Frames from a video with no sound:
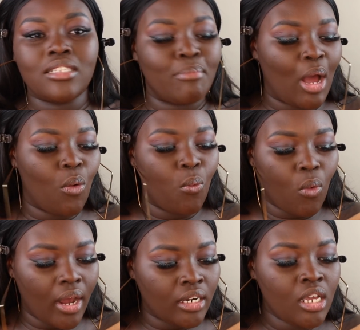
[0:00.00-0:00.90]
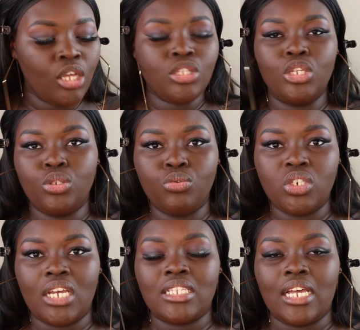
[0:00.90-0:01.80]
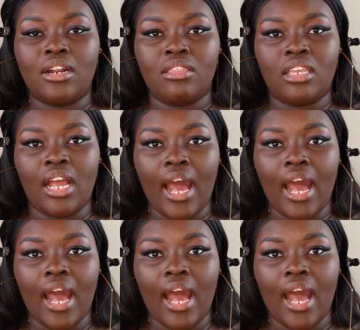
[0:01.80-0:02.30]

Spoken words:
It's about 1 to 2 shades lighter than